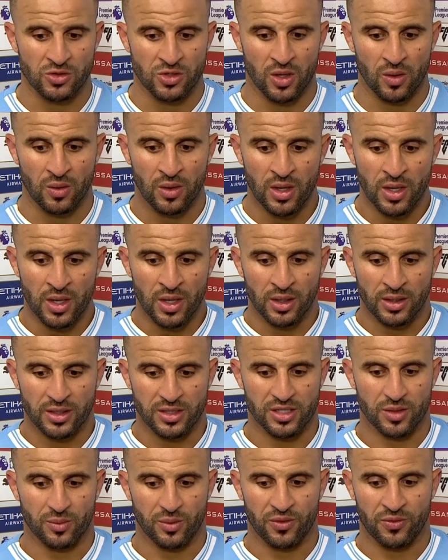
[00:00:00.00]
So,
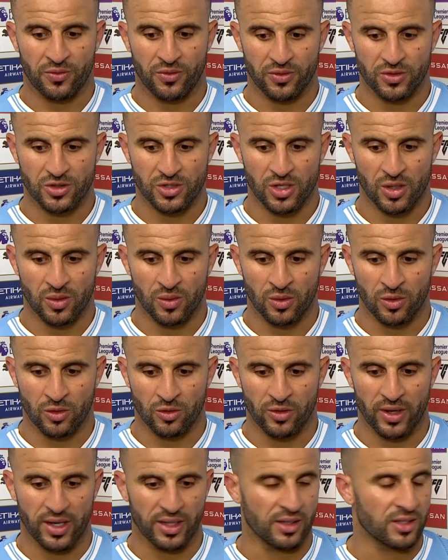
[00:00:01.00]
listen, we've shown
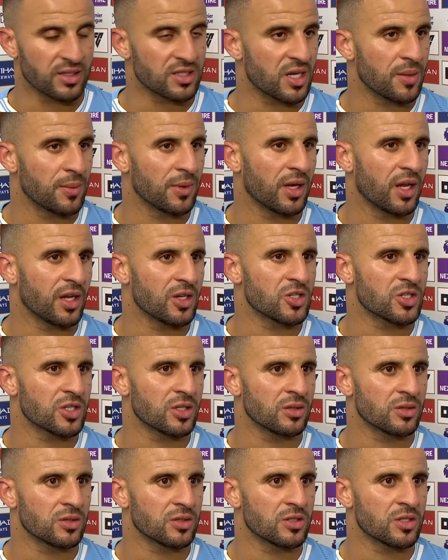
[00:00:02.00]
grit and
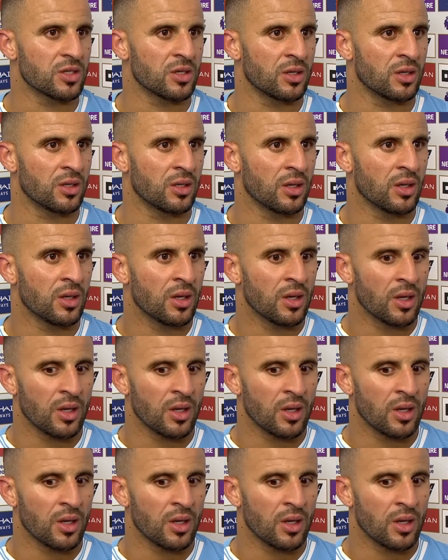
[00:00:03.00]
determination to,